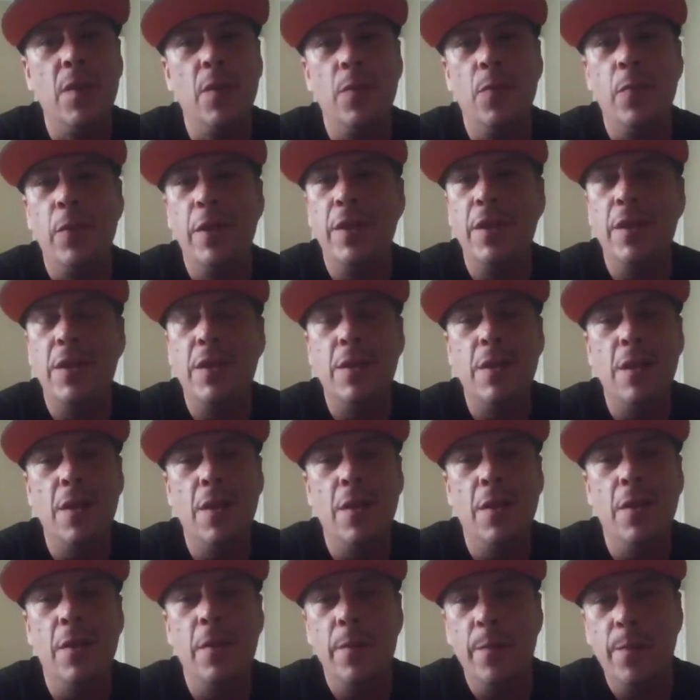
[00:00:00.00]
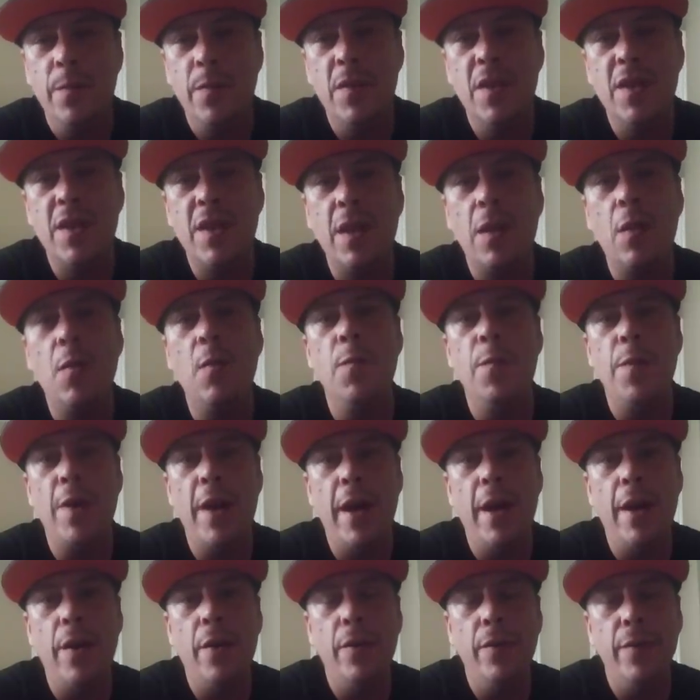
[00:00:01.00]
We just, single
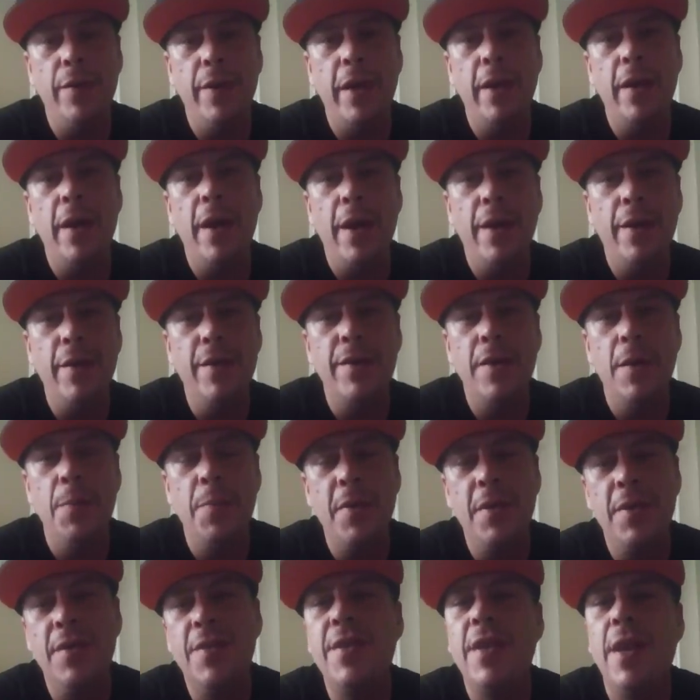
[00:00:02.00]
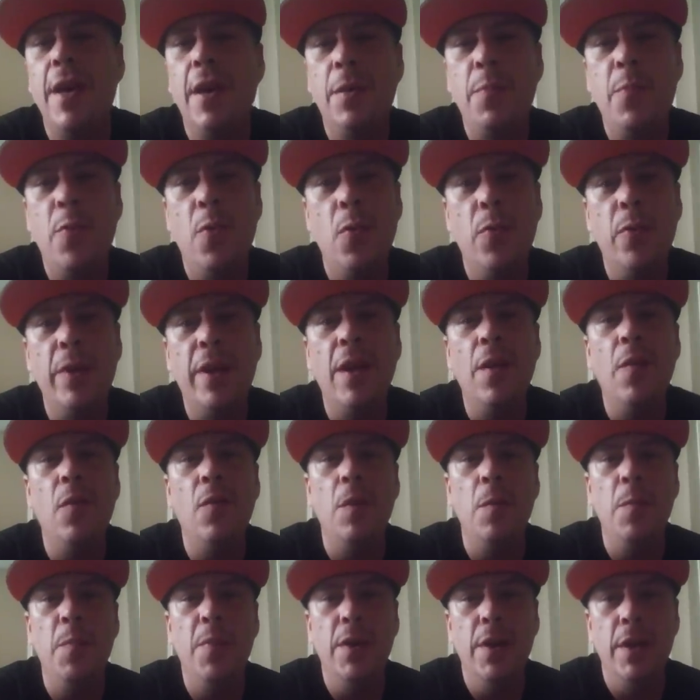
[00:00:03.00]
file, they line us up in a Sallyport, we get on
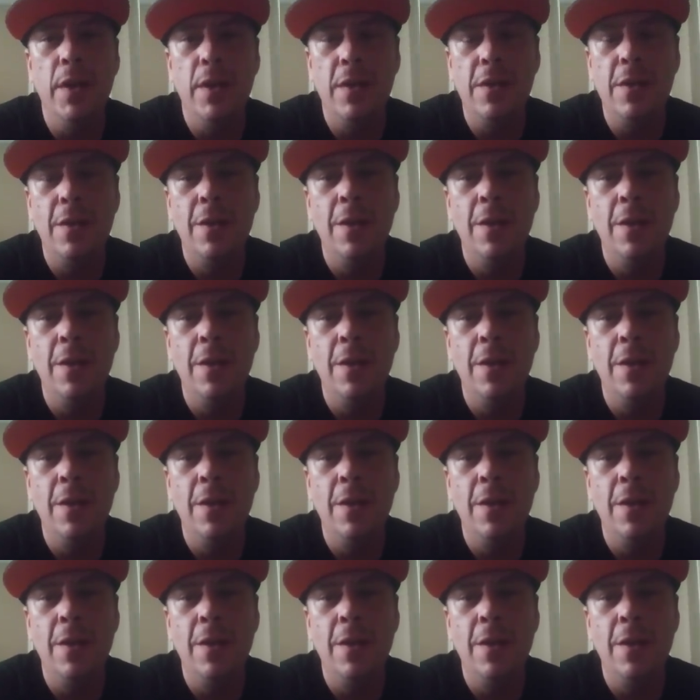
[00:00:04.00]
the bus,